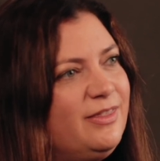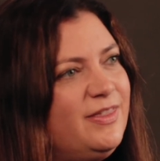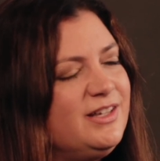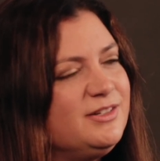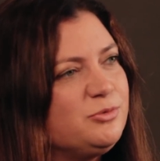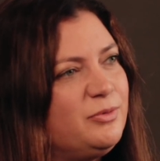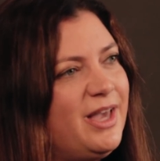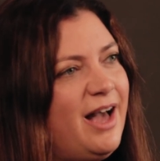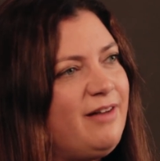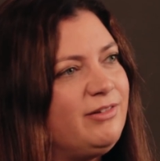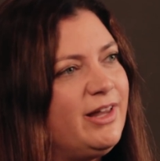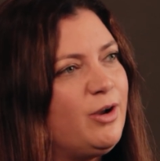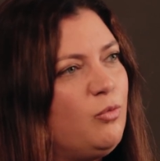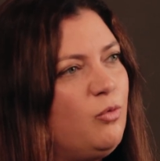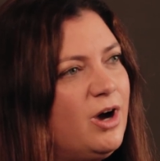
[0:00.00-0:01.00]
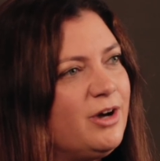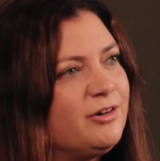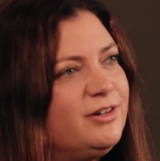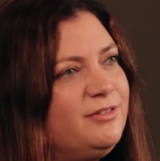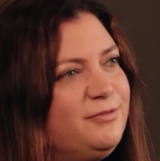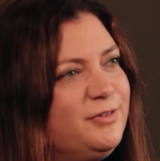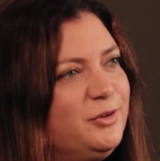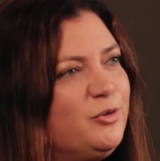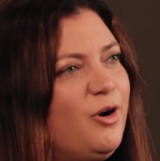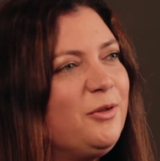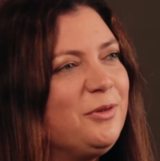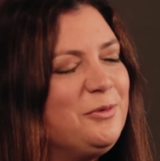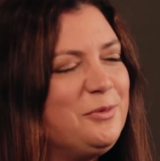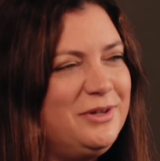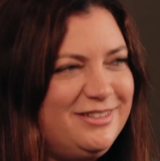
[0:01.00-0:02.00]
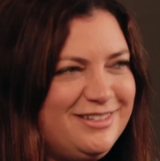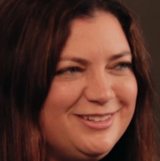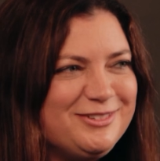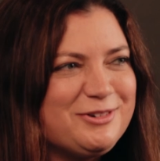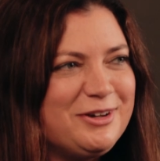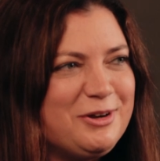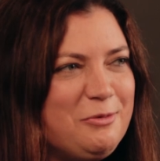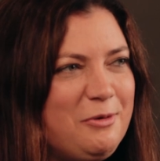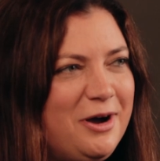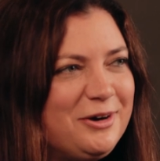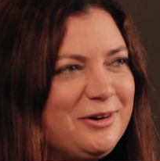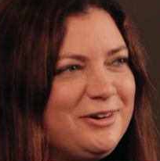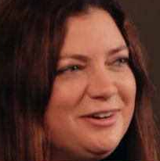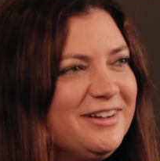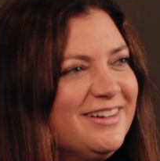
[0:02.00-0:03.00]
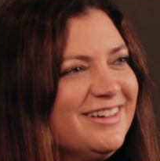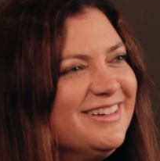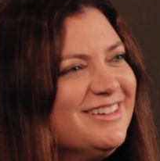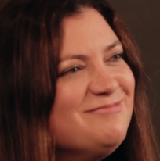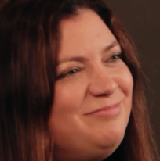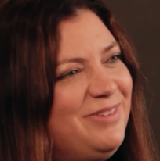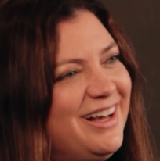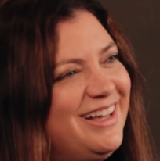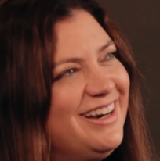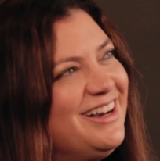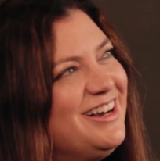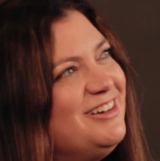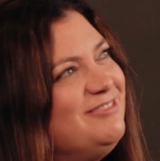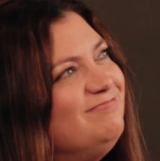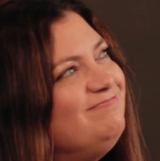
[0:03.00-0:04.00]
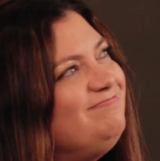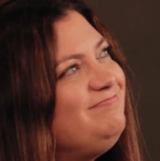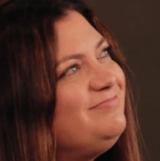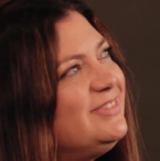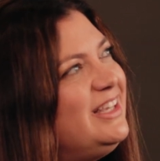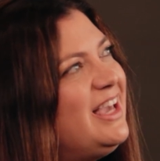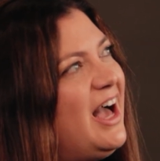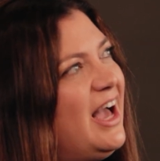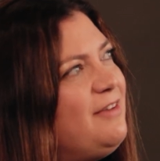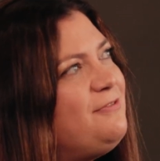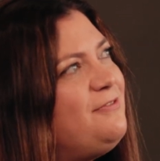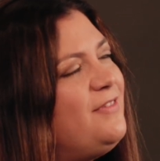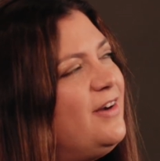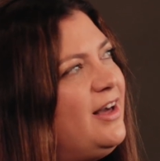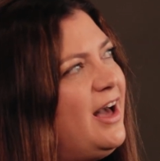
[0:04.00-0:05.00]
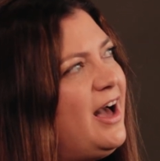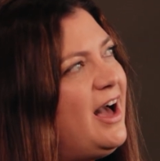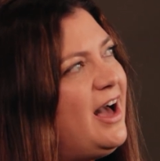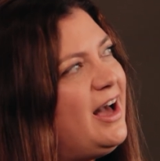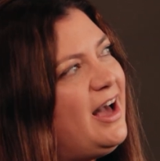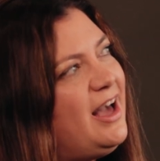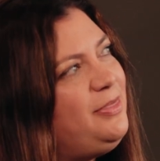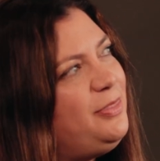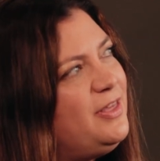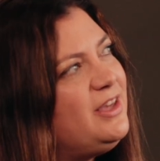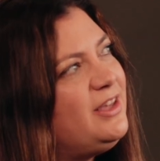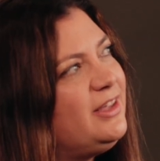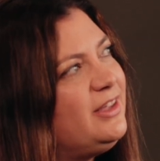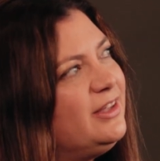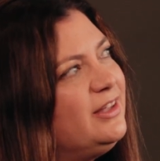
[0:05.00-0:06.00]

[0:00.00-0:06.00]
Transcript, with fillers: things we have like water and food, although we did drink water. But um, yeah, I, I think